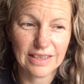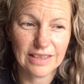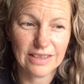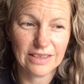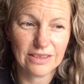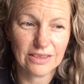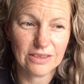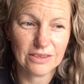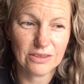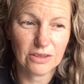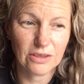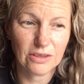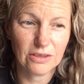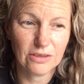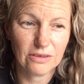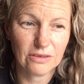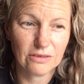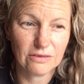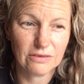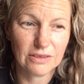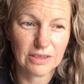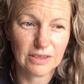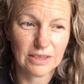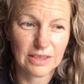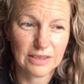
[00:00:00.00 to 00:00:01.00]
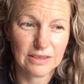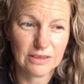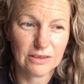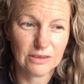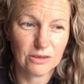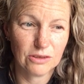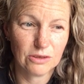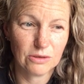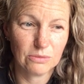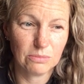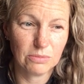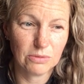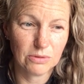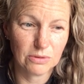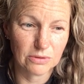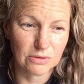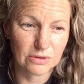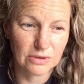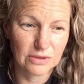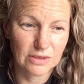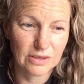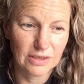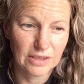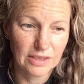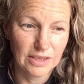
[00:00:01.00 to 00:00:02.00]
and I don't often listen to
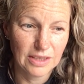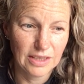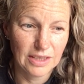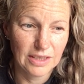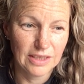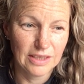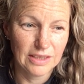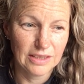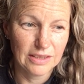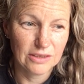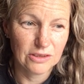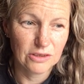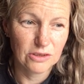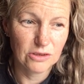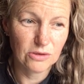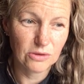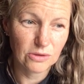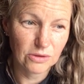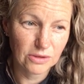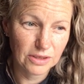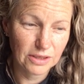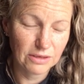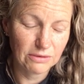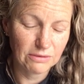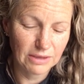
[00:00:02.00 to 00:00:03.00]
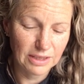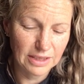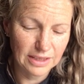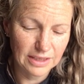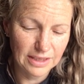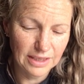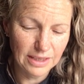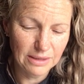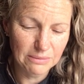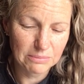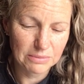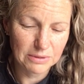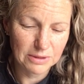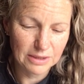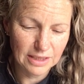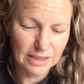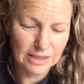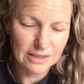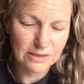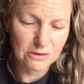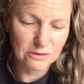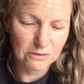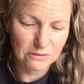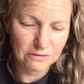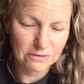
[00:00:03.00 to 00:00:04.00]
books. Story around that, but
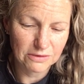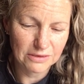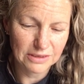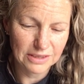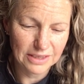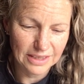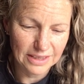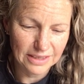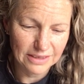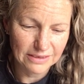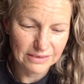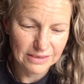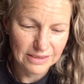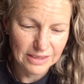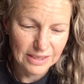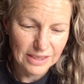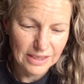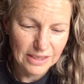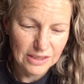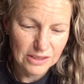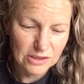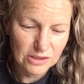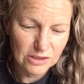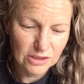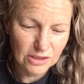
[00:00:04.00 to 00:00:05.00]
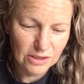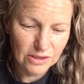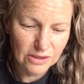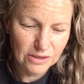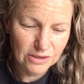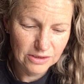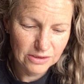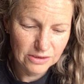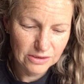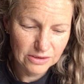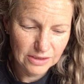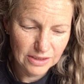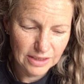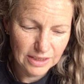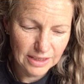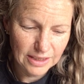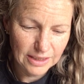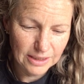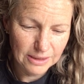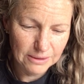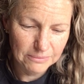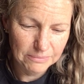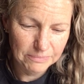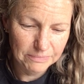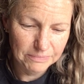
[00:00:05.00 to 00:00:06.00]
that's not for now. So,
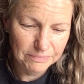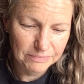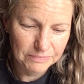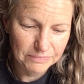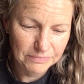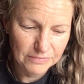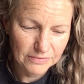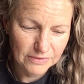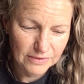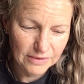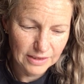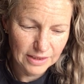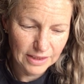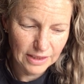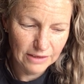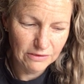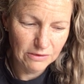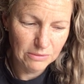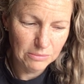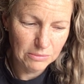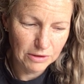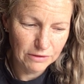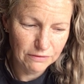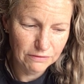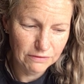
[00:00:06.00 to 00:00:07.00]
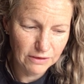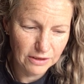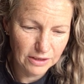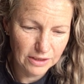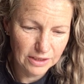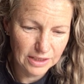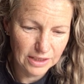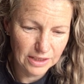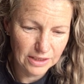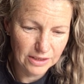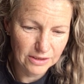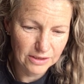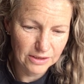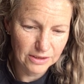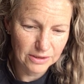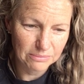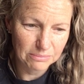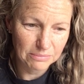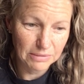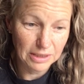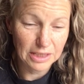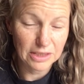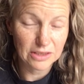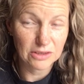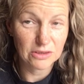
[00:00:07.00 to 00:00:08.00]
um, leaving my phone at
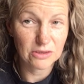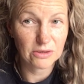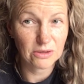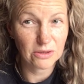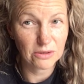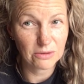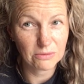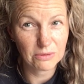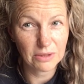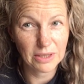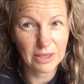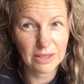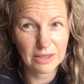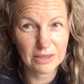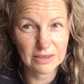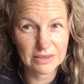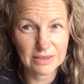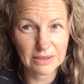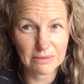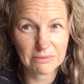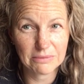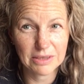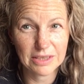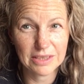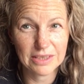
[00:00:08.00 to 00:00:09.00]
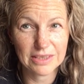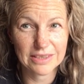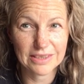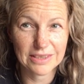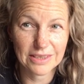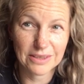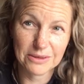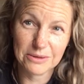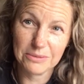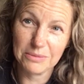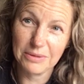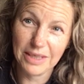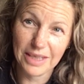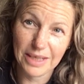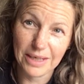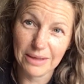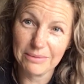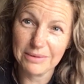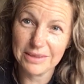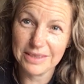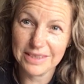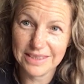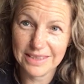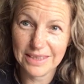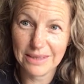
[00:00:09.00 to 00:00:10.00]
home, making sure I wear something that tells me how
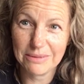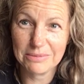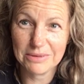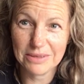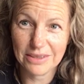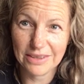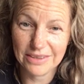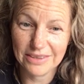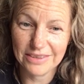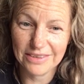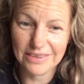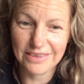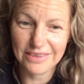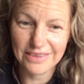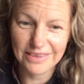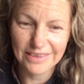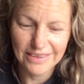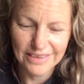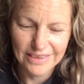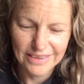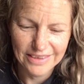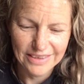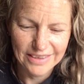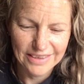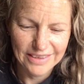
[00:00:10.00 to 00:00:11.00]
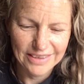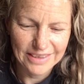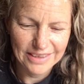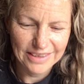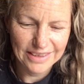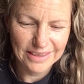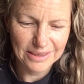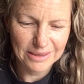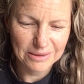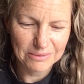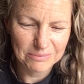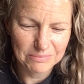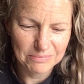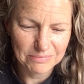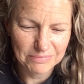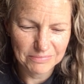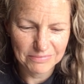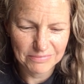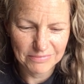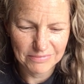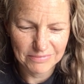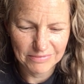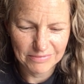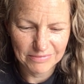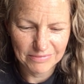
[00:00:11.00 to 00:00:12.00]
many steps I do, um,
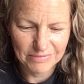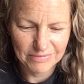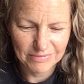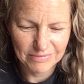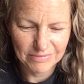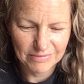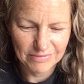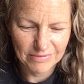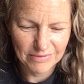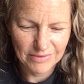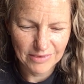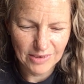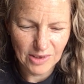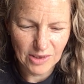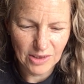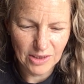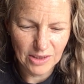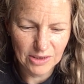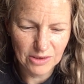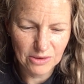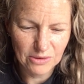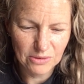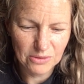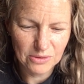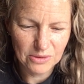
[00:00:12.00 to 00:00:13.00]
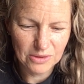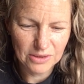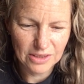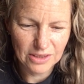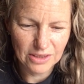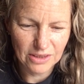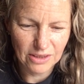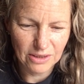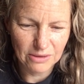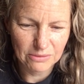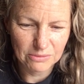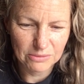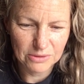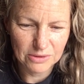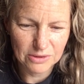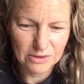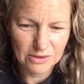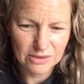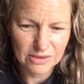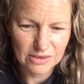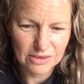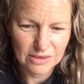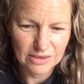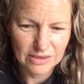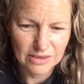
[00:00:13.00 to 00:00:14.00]
I thought that I
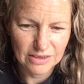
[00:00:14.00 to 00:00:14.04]
would